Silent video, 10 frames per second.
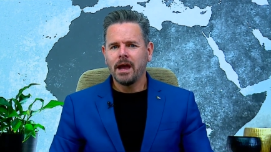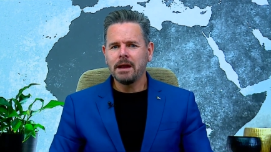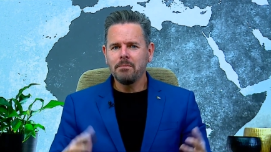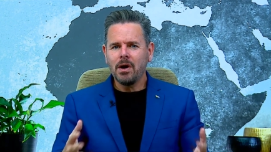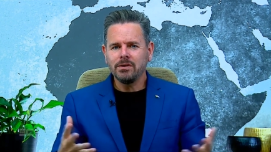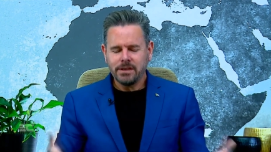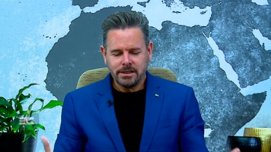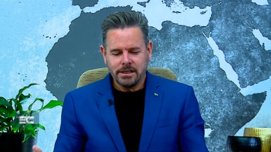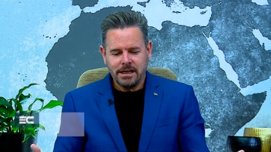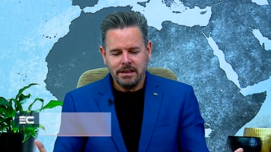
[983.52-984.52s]
And
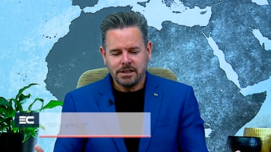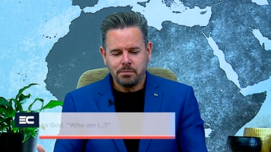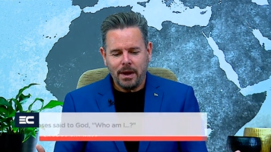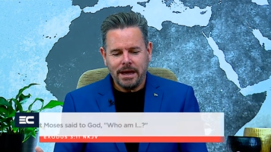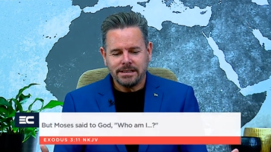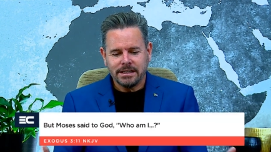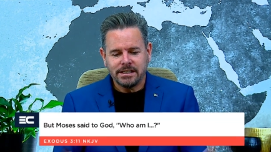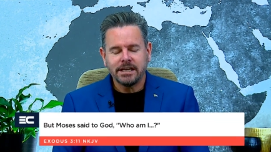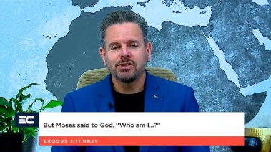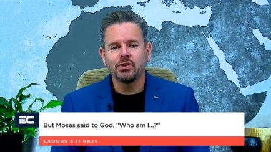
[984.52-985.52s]
Moses is in this place and
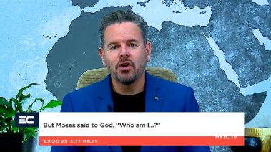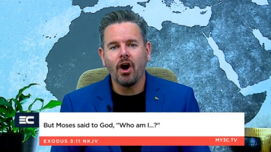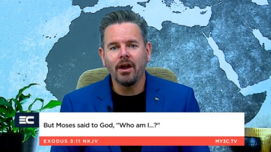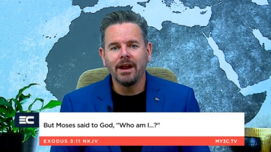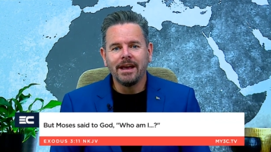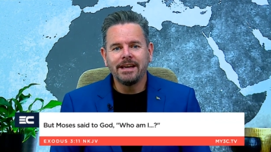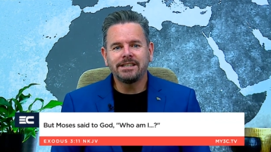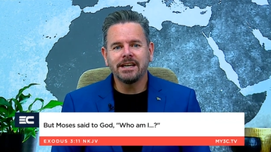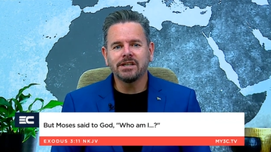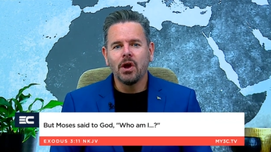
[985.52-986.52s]
says to God, He
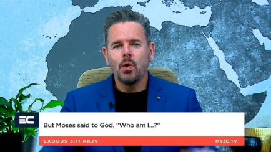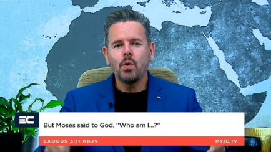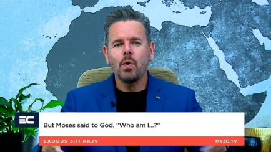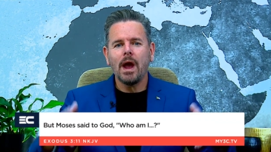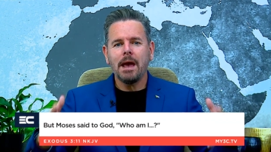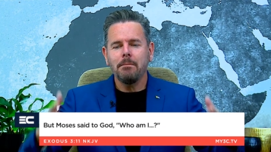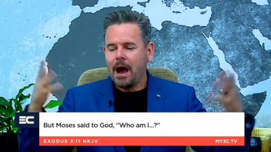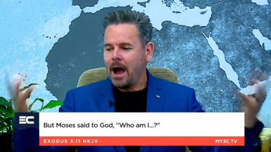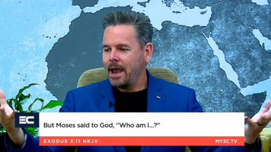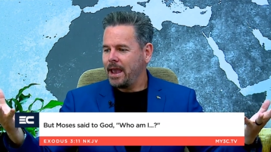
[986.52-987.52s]
says, Who
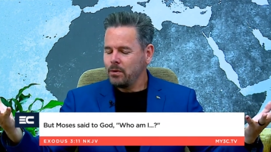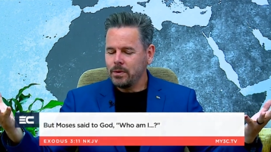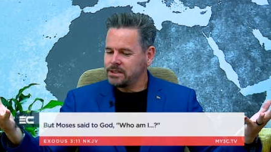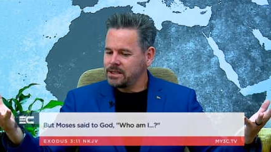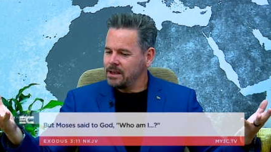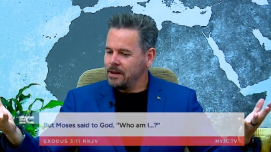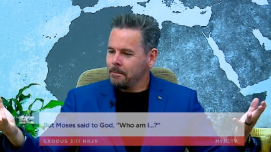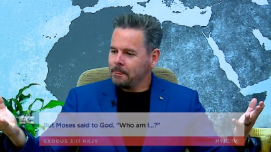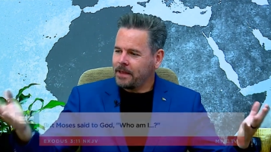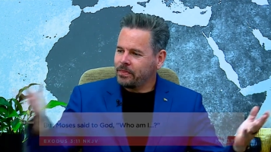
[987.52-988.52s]
am I? And we see
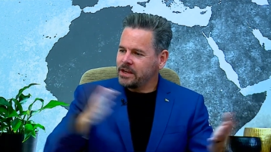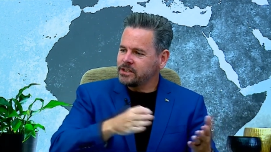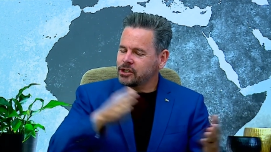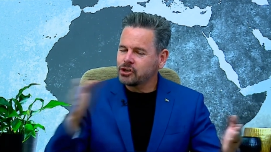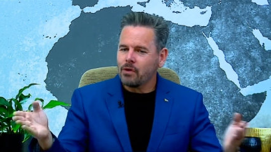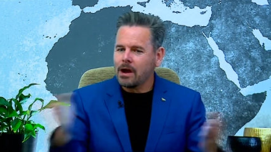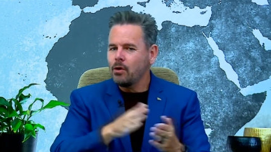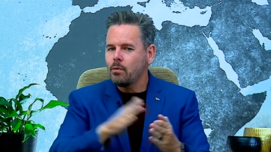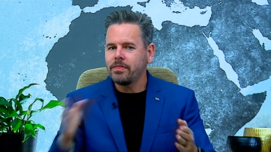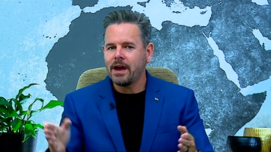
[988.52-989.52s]
that there's a
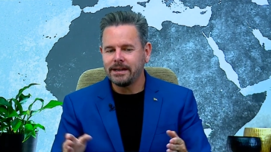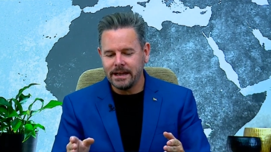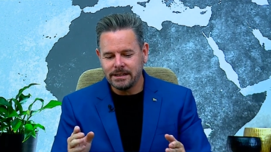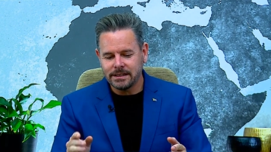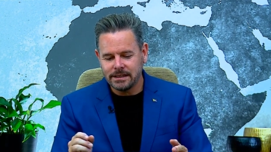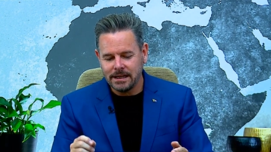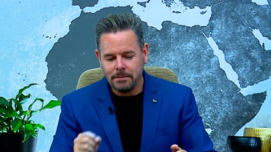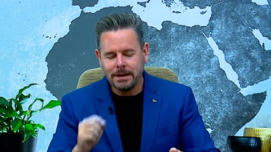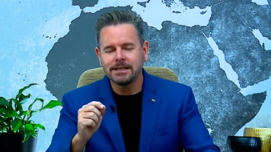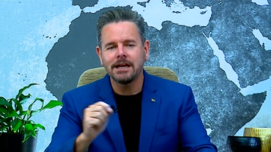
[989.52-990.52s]
struggle with identity.
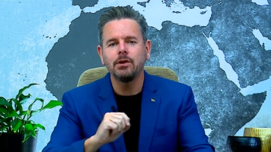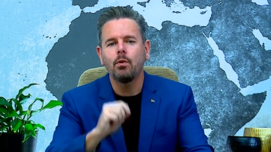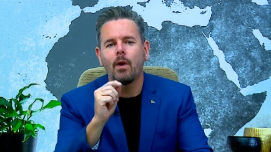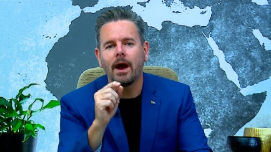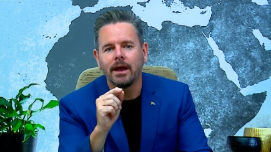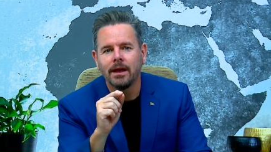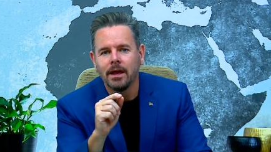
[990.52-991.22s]
Let me tell you why.